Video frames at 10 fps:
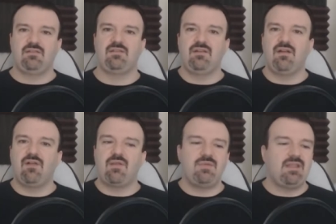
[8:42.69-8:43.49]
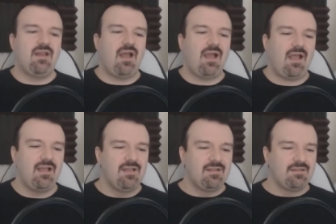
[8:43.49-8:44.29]
You know what I mean?
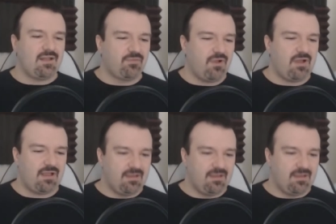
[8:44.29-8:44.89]
That's why.